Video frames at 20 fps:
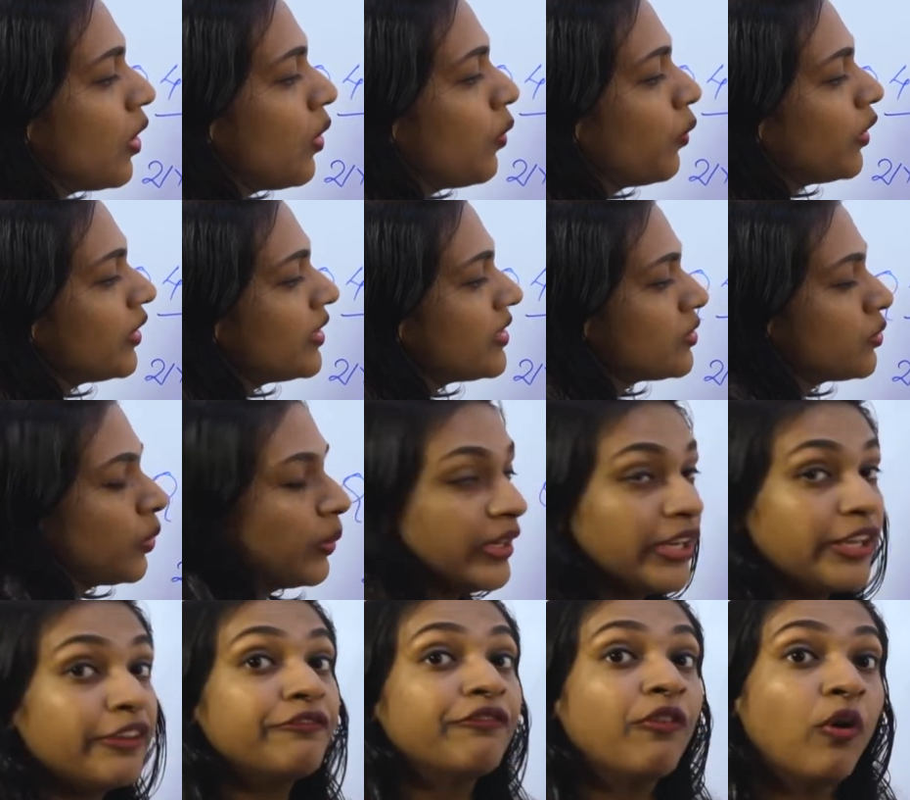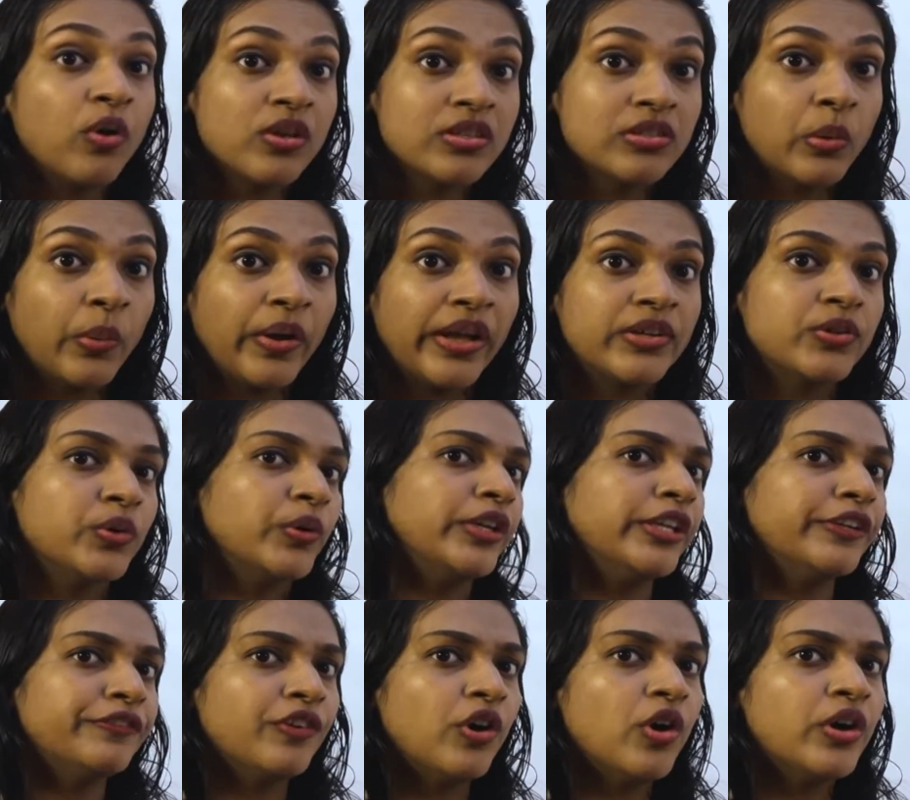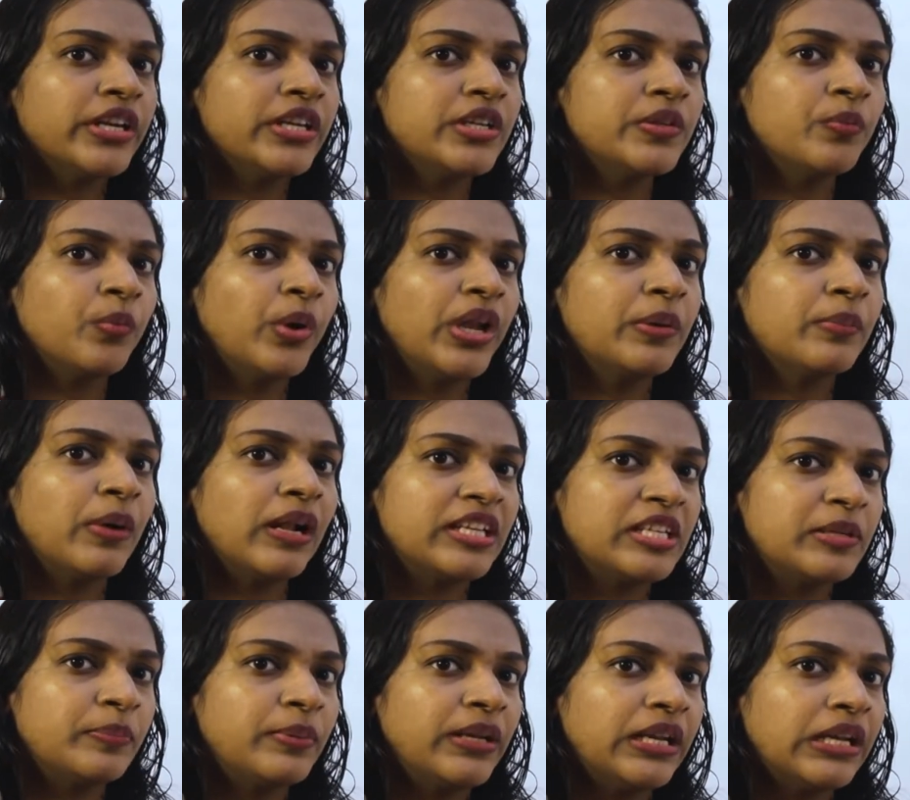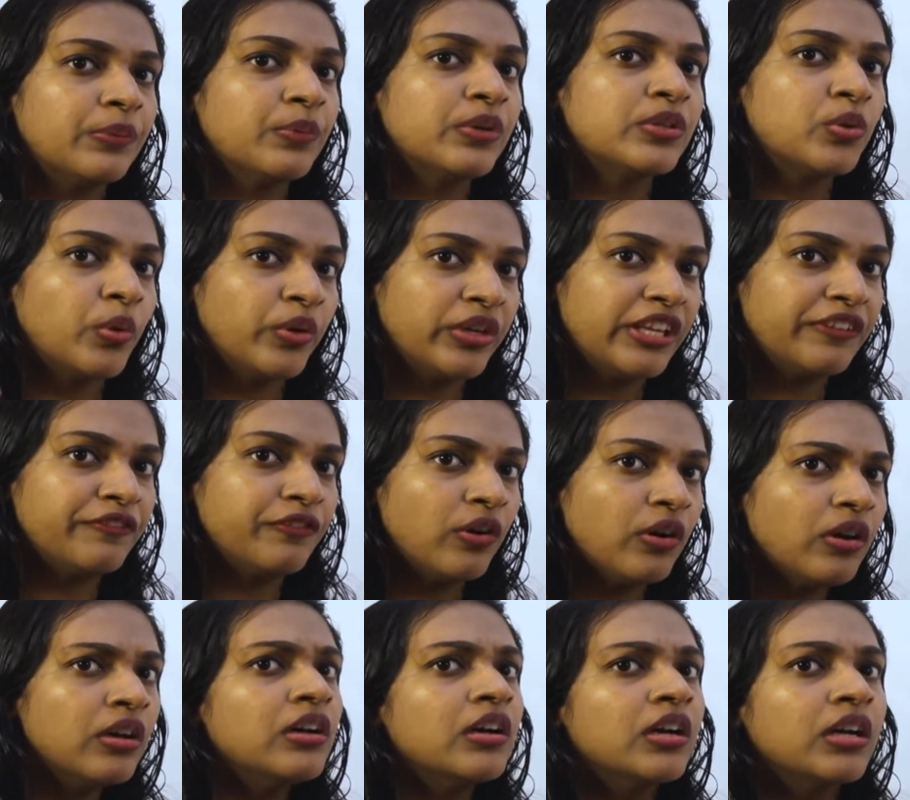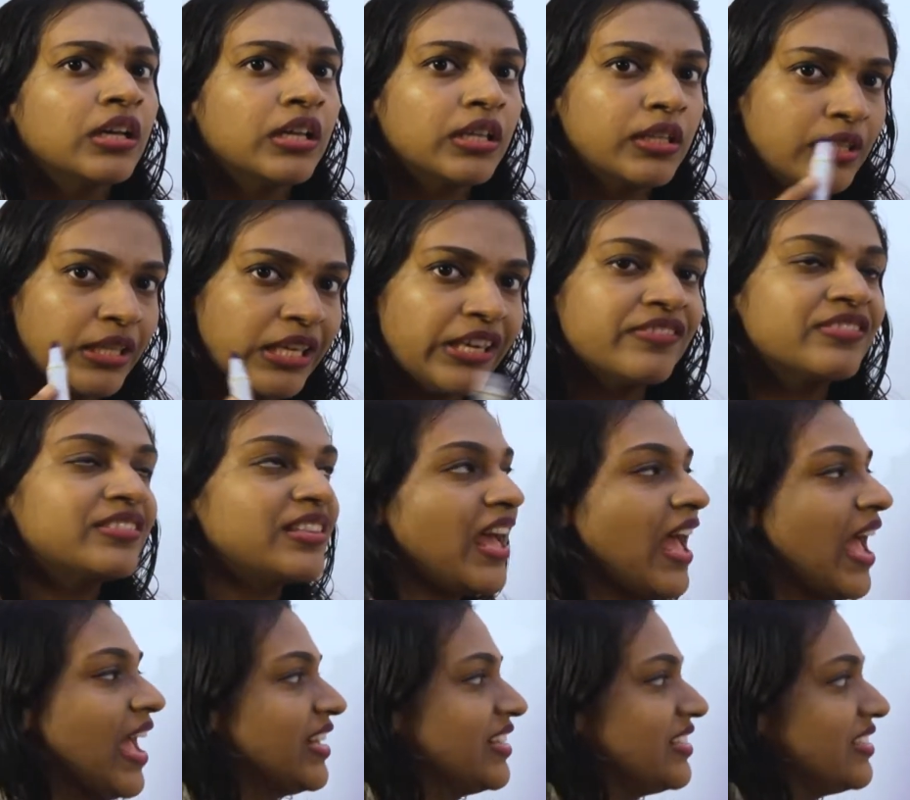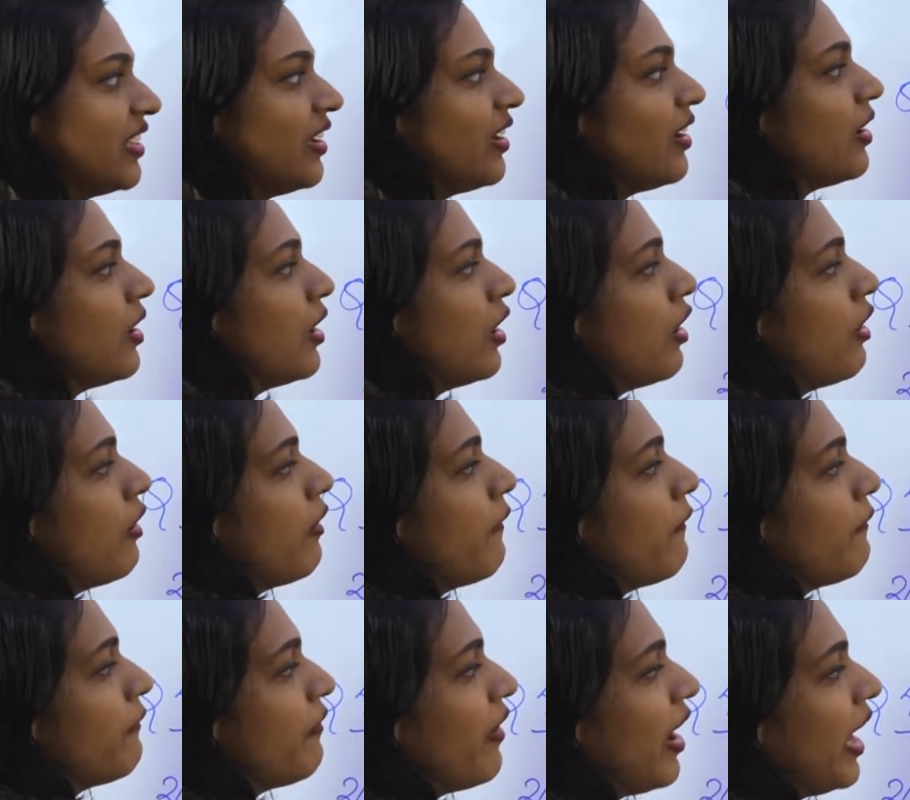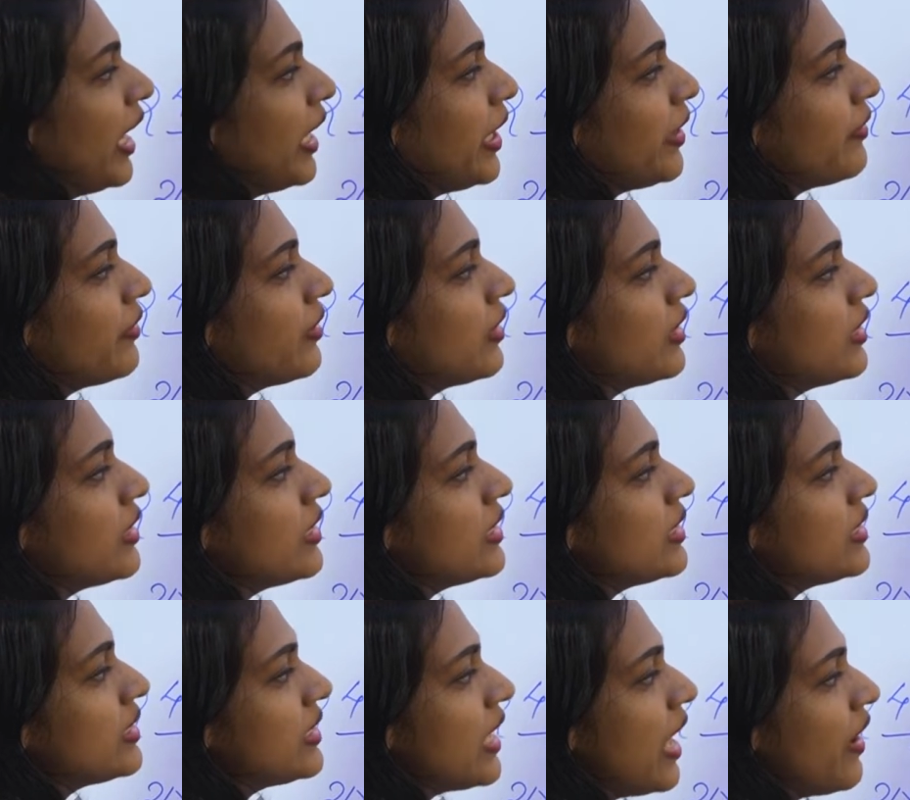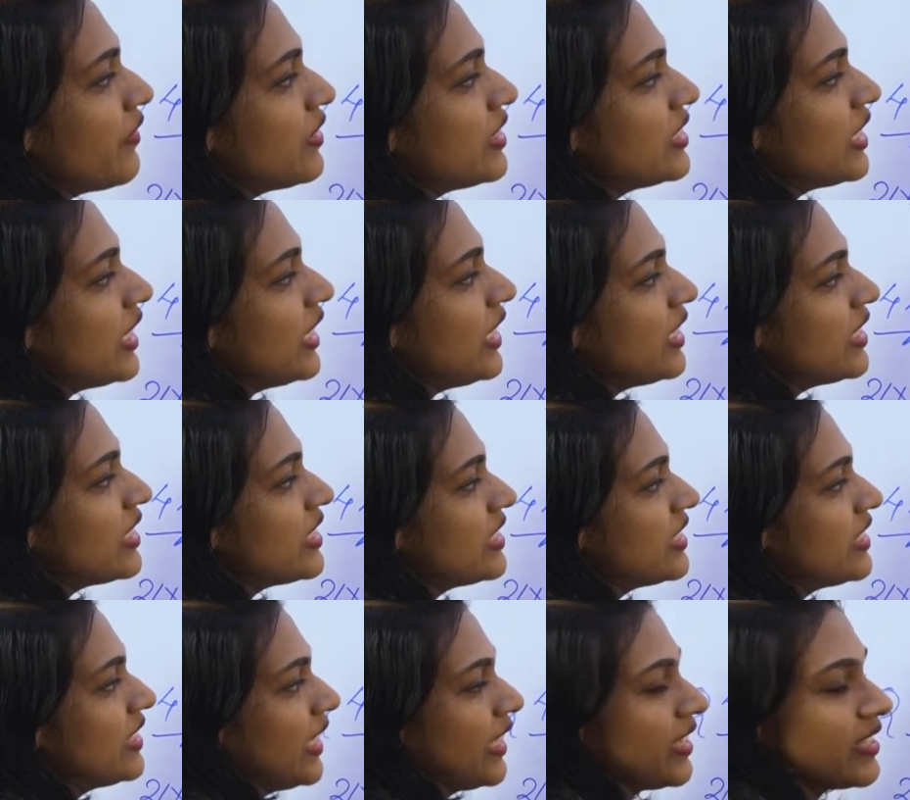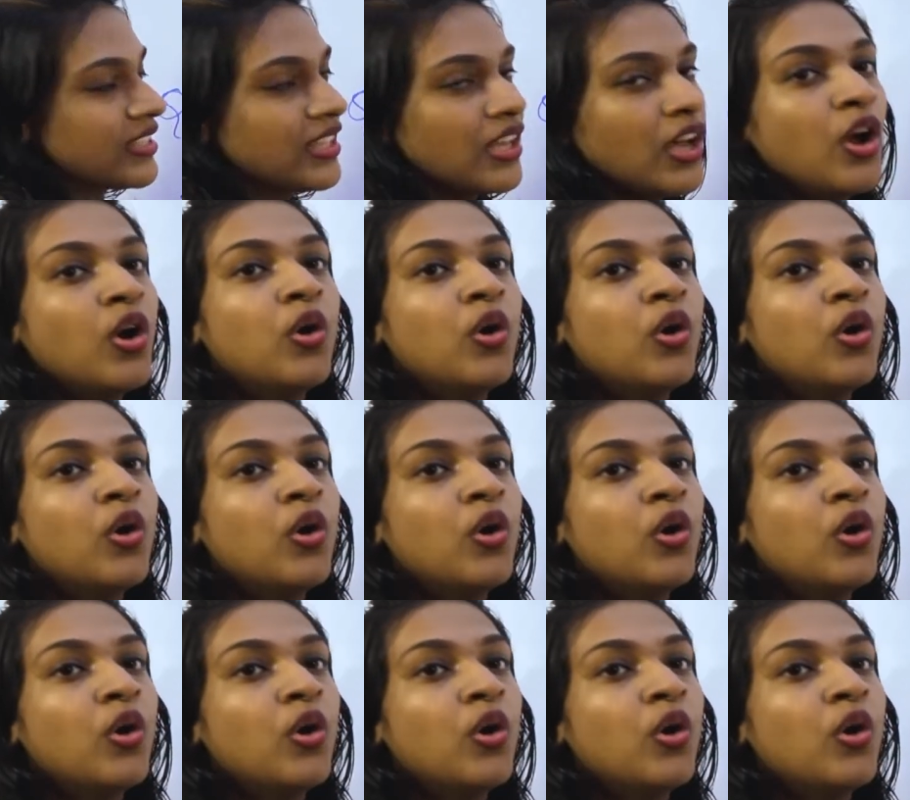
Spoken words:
What is 24 square? 24 when multiplied with 24 gives the answer 576,